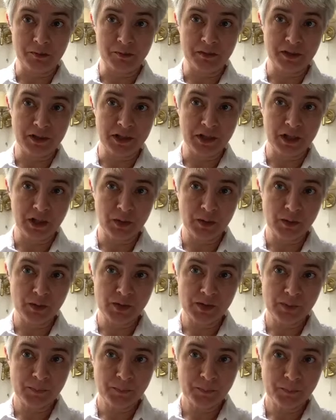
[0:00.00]

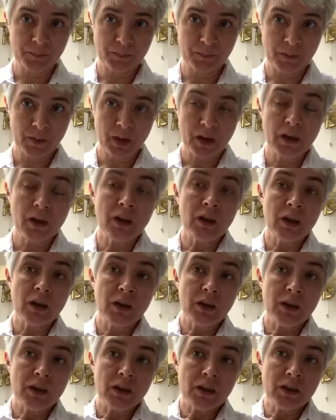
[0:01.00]
videos.
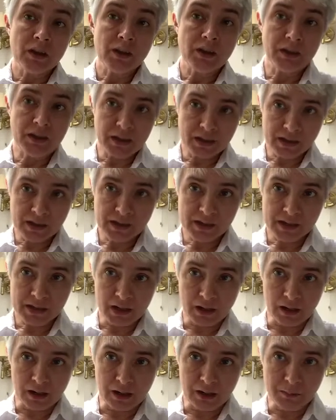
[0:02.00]
This
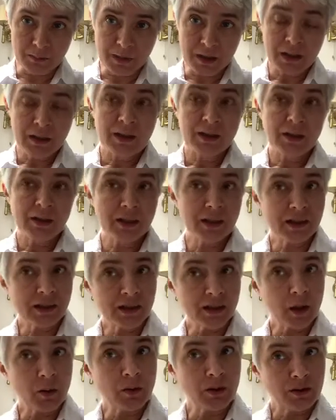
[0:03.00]
time this is
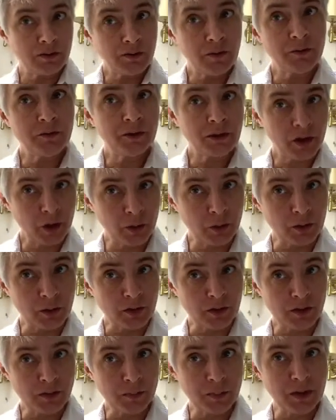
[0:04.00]
only for
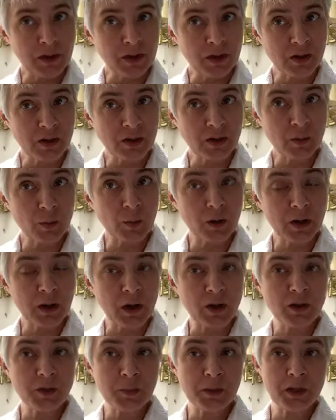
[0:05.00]
violas because we're
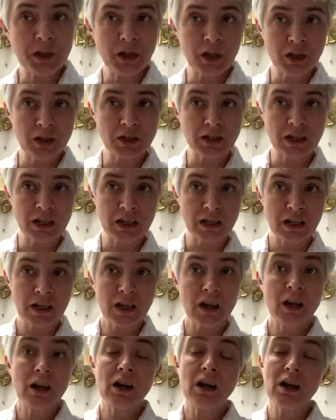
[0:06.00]
going to be learning
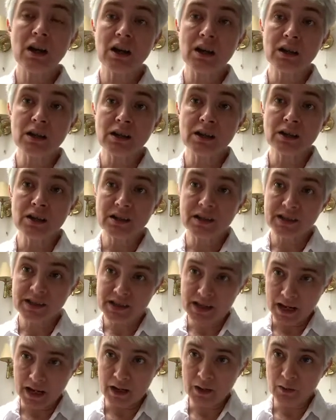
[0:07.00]
a
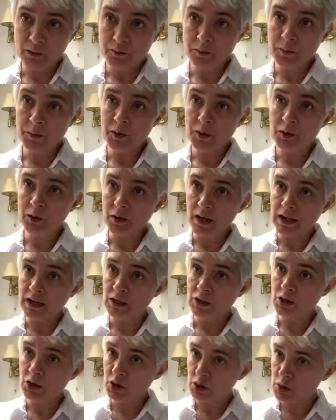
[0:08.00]
scale from the
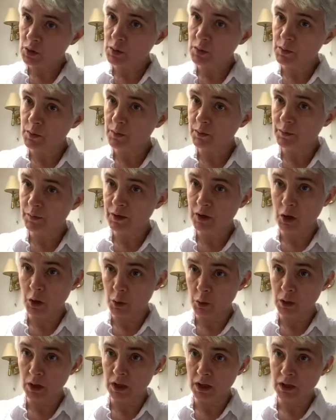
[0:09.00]
grade 2
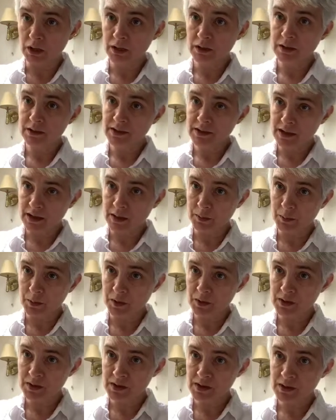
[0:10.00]
viola
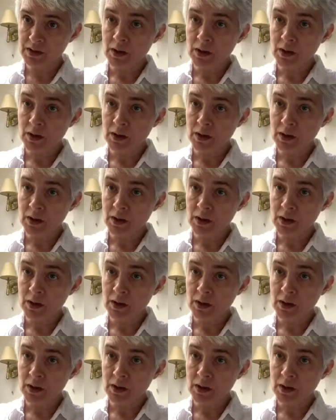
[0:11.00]
syllabus,